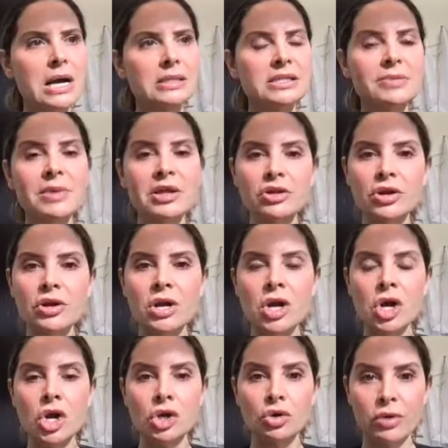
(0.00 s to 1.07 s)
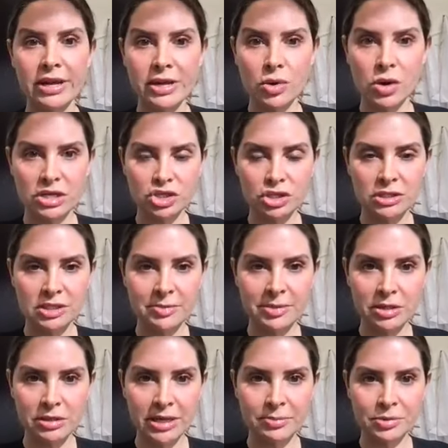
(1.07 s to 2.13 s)
Some other great questions
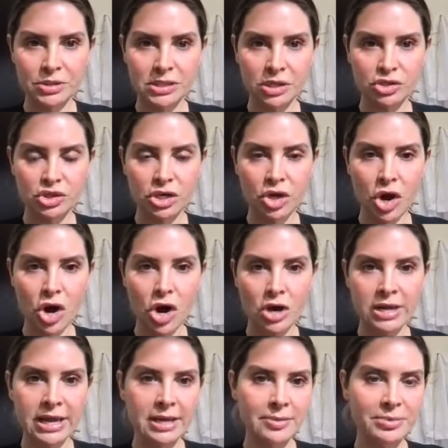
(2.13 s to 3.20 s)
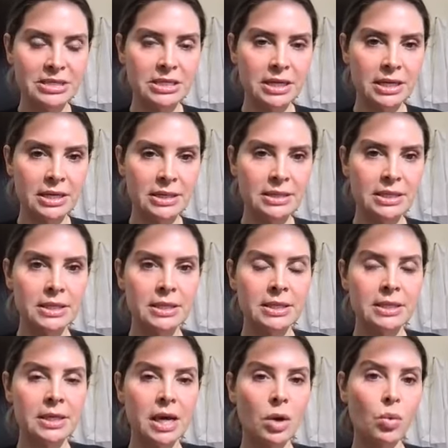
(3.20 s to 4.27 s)
about liposuction are, can it be done
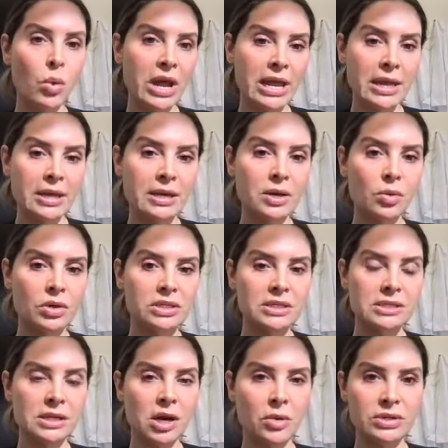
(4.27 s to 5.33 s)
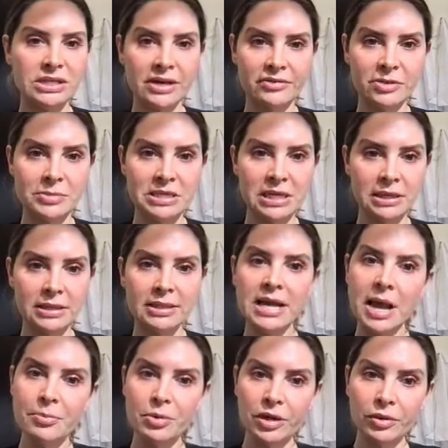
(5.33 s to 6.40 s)
awake or does it always have to be done in the
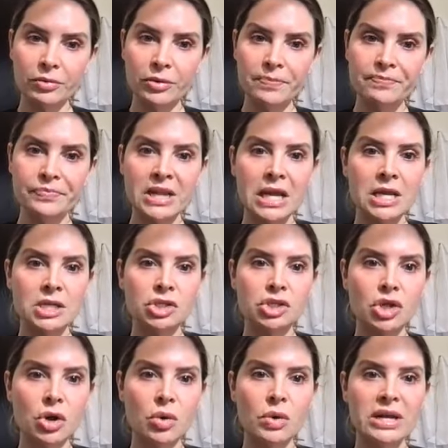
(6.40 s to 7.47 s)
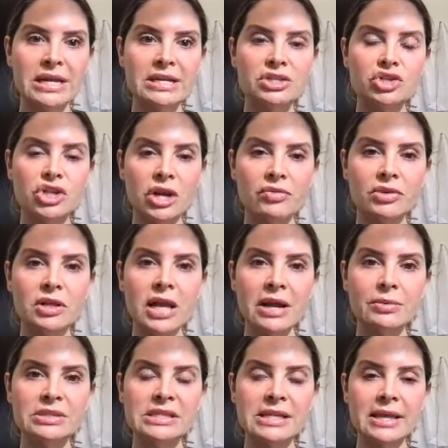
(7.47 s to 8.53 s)
operating room? So in general, I
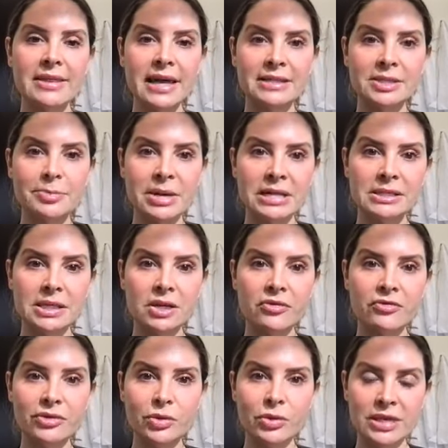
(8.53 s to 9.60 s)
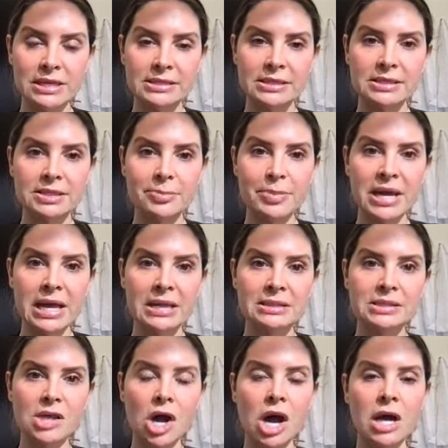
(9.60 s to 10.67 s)
would say that depends on a few things. It
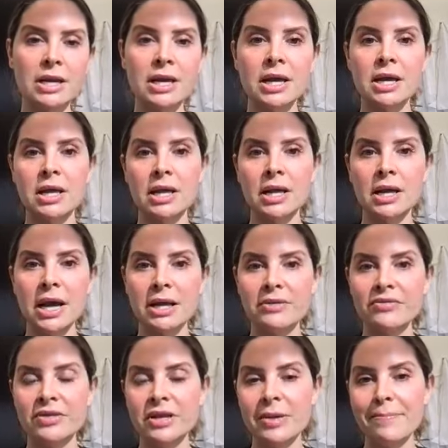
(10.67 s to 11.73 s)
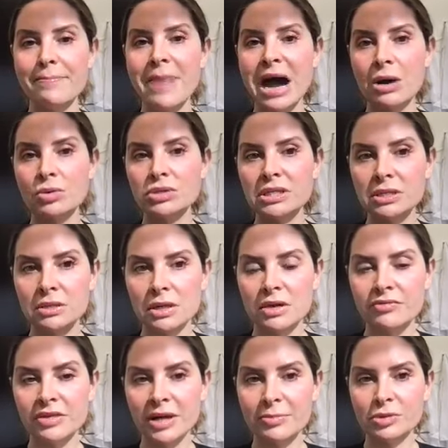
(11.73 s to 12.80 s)
depends on kind of the amount
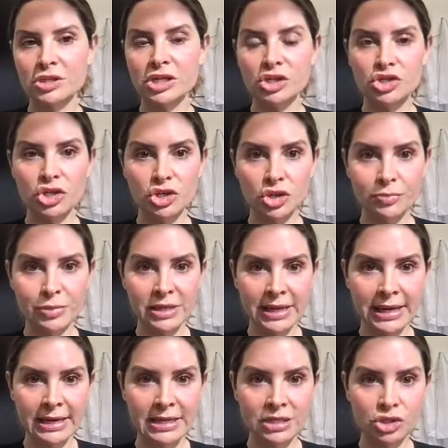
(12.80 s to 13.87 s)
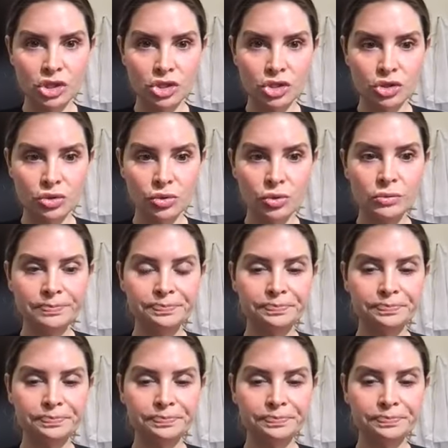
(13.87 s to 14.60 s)
of liposuction you're planning to do,